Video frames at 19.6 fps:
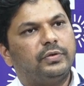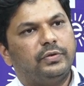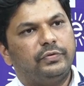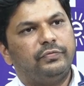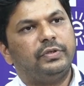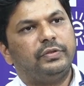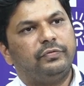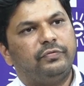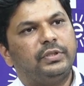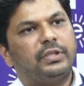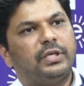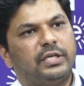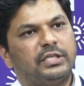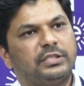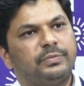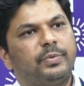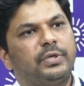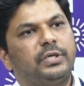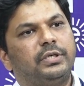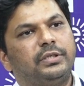with the
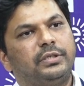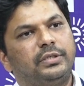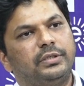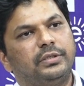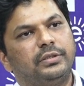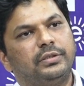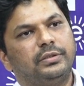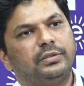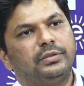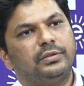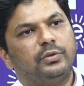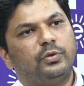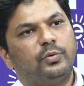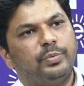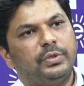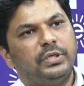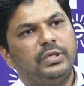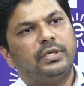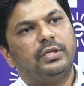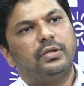expert
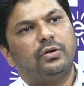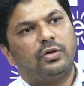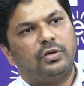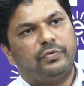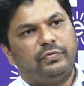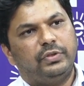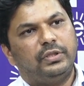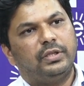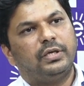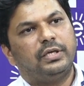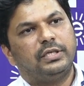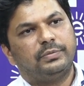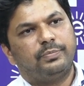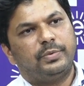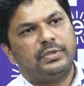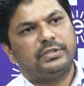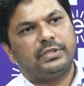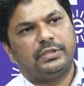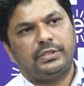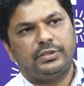opinion or with the
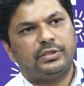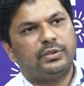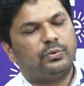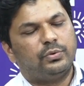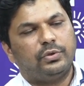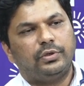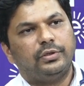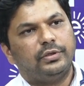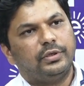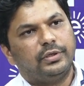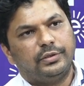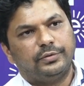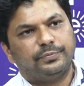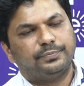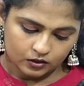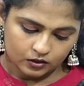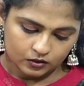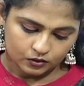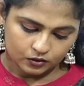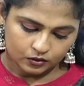expert suggestion only.
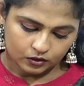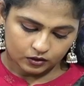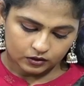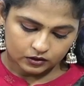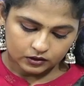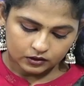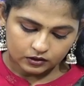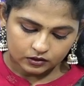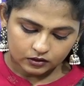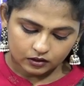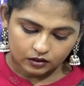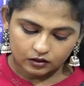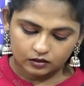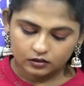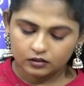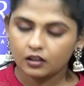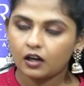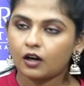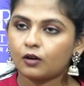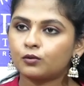So doctor,
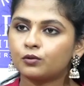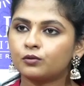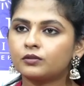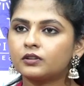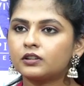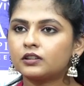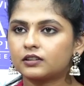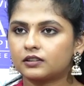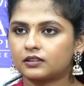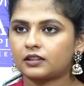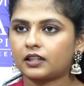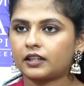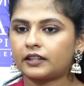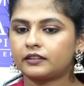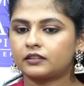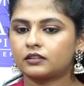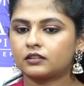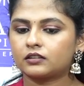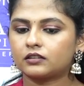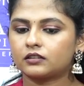how do we
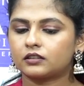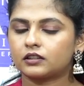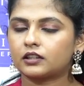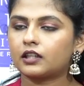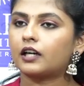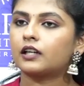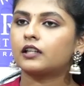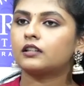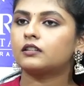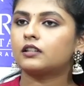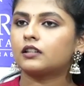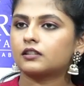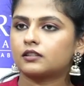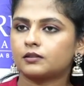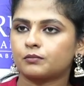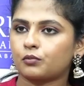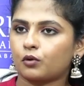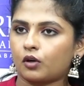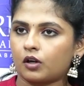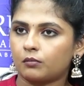decide that regarding there is
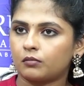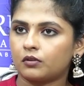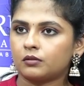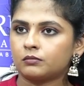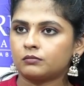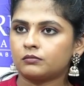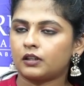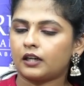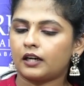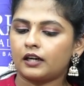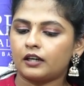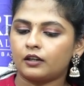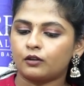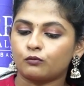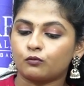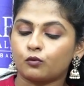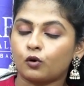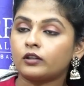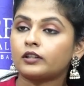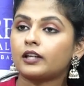a problem and
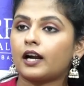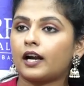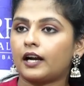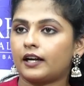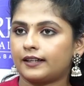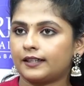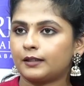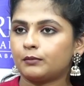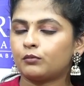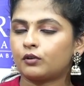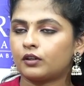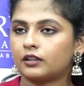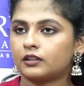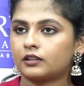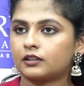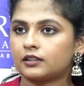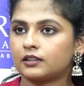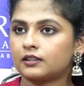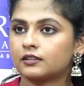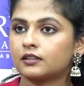what
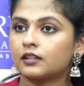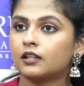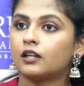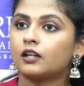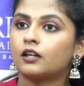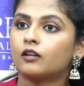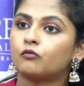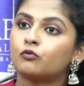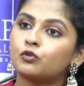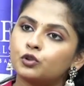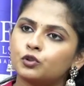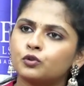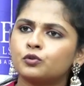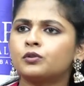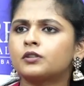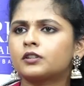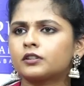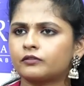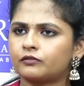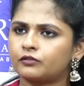antibiotics would
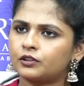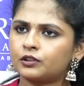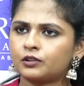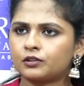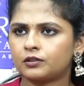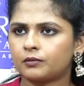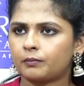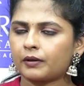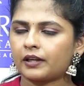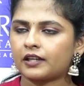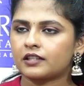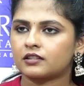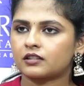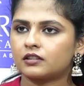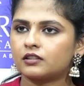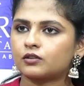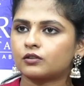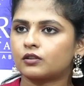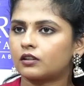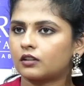you refer to the
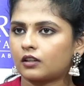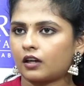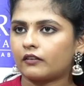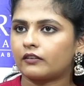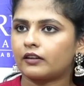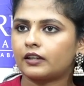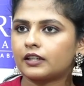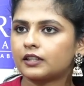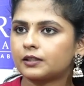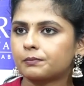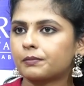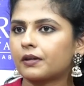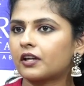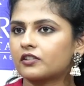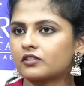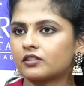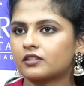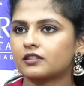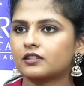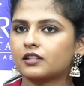patients, or nowadays
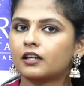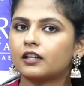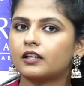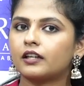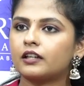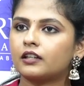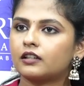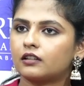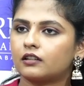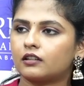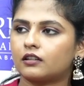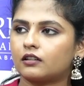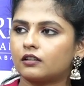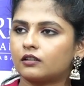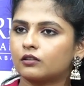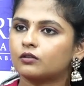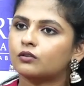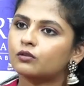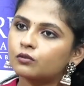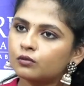patients are like
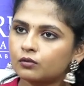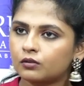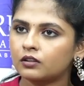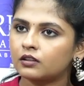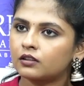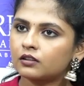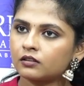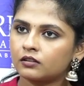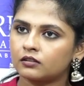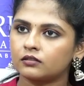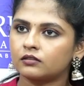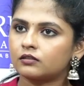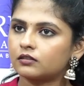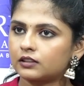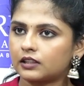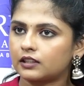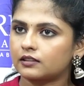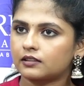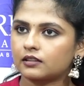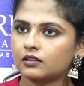Google,
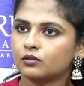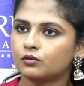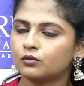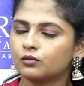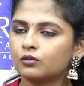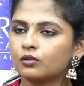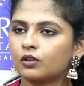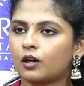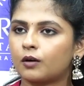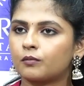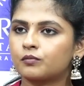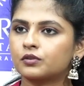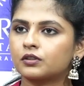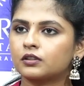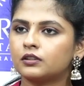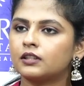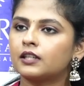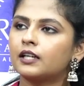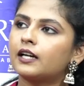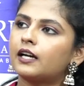there is a Google
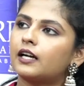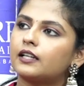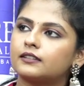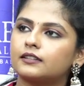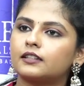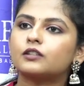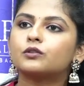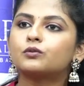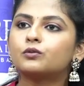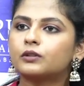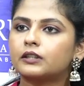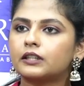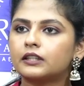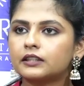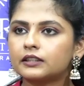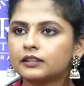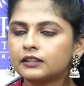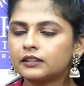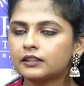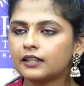option and they're
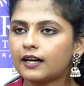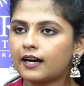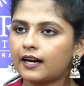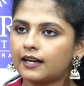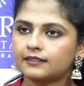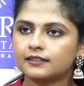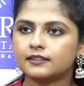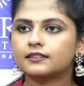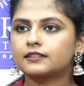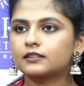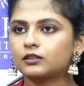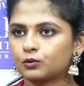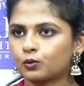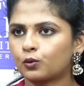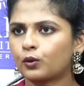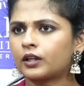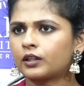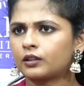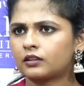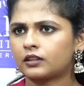Googling it and just
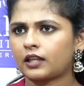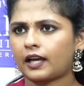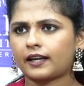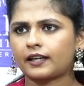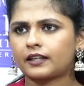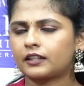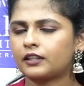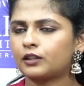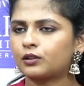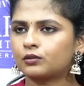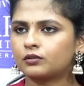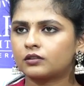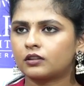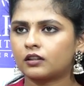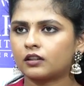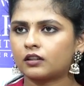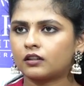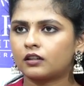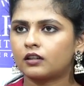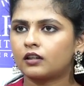going directly to
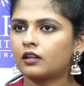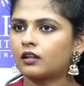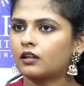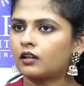the